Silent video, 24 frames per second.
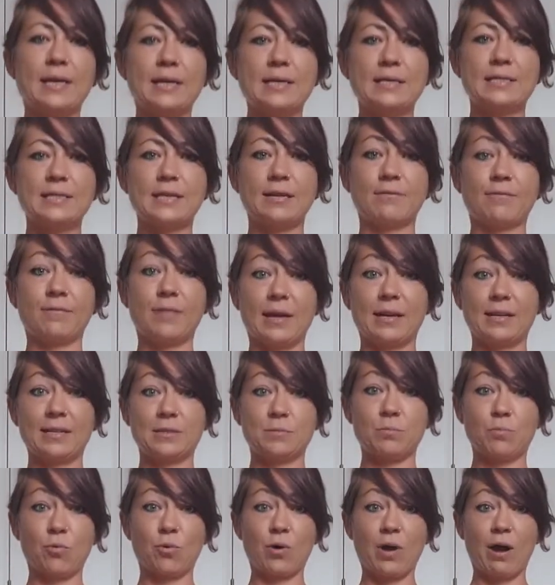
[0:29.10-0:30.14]
knees if that is
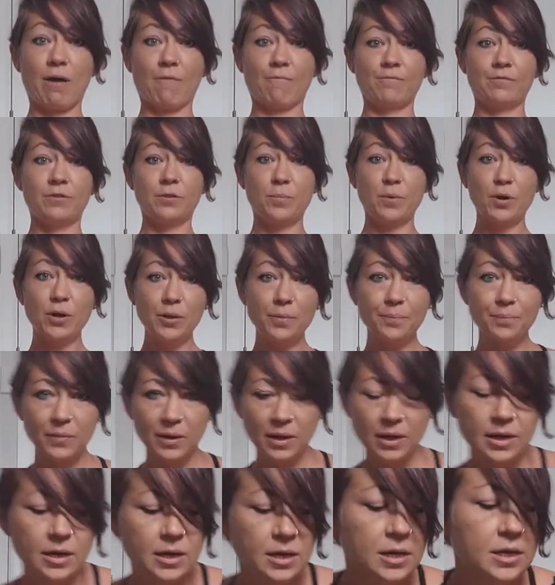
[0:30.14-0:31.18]
more comfortable.
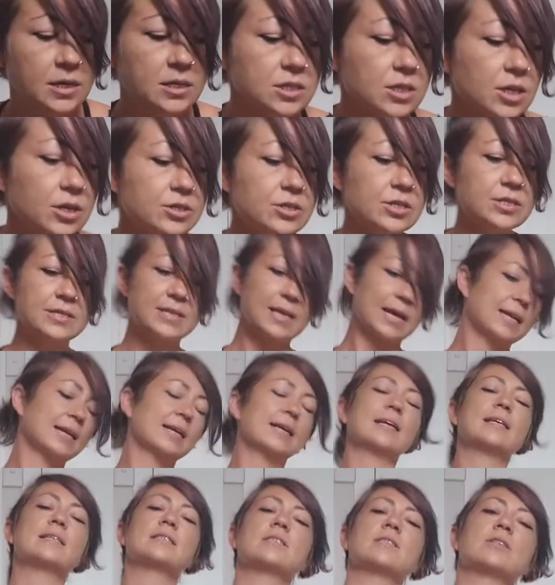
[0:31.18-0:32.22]
So just
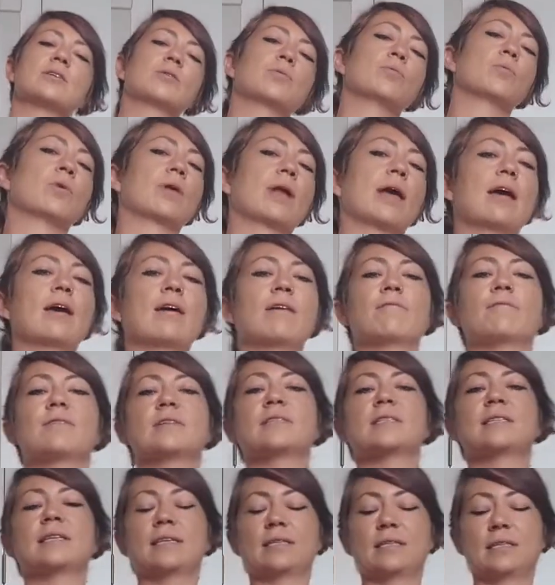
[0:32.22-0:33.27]
getting into whatever
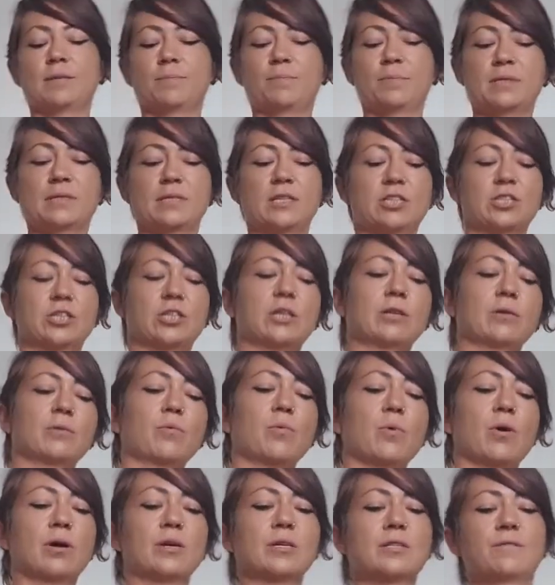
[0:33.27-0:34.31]
seated position
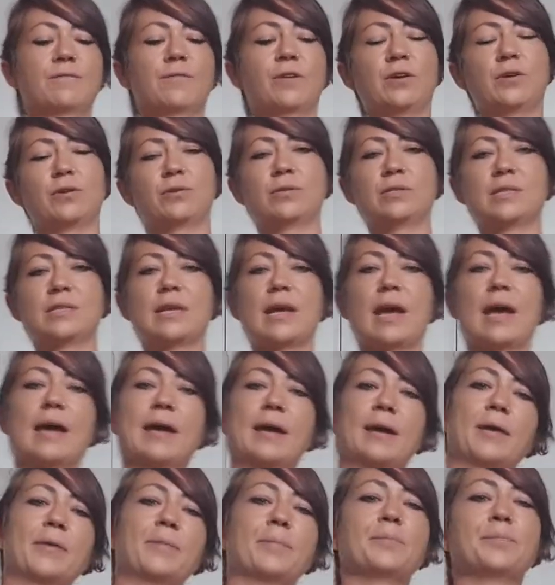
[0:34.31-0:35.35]
works for you
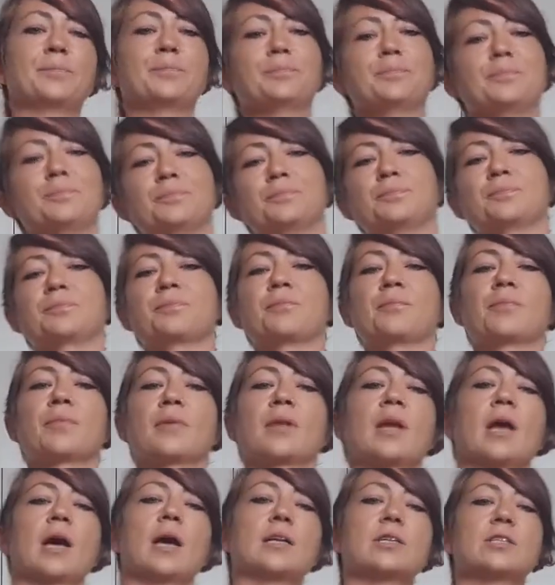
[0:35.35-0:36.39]
today.
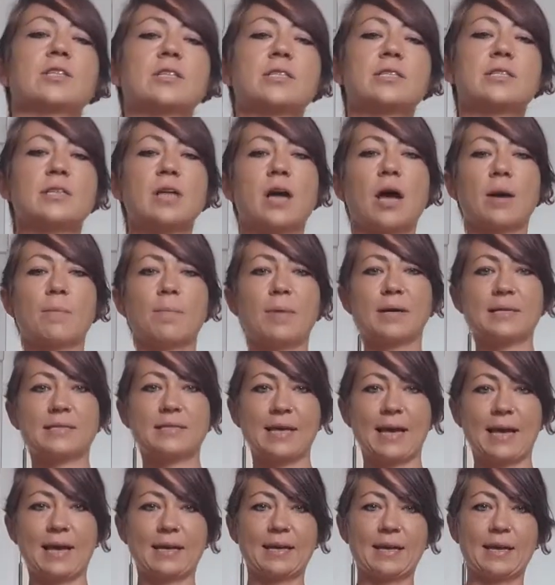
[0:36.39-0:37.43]
And just start by
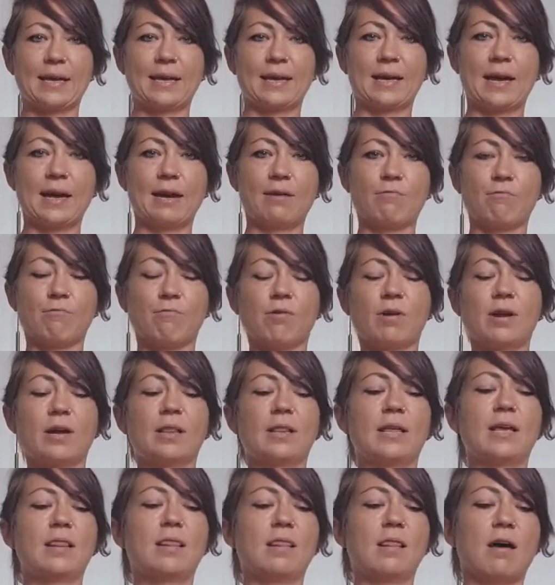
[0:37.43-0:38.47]
taking a
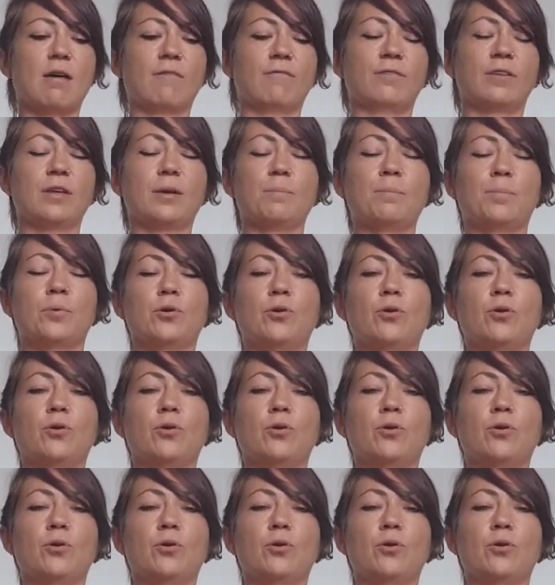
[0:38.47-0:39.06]
really lovely,